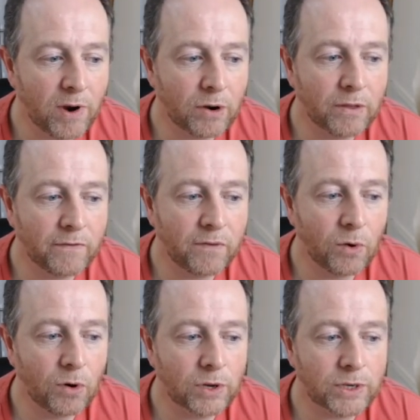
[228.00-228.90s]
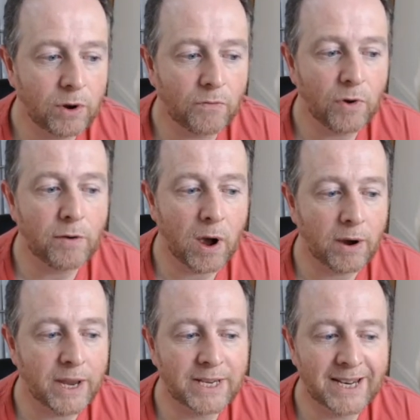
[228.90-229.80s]
written on the floor, so we've got road
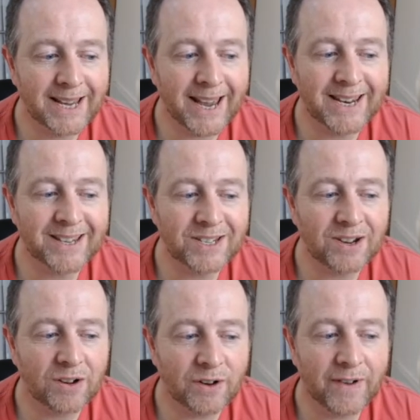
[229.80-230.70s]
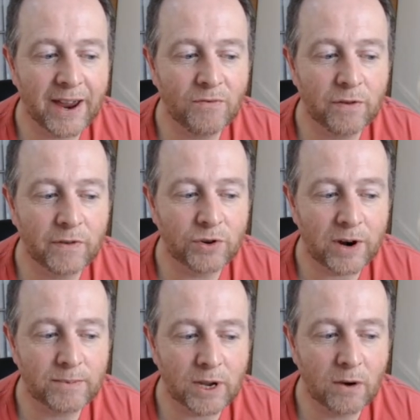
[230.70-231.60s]
markings indicating the start of a route for
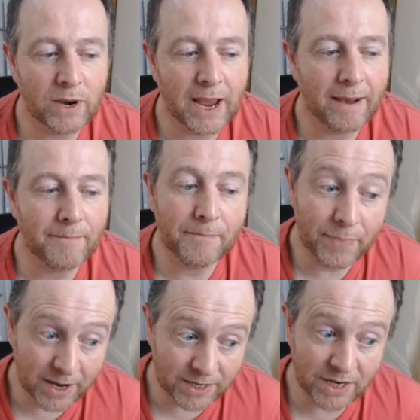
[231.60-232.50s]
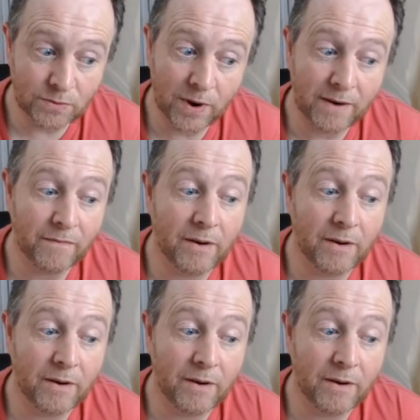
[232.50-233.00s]
trams only and buses when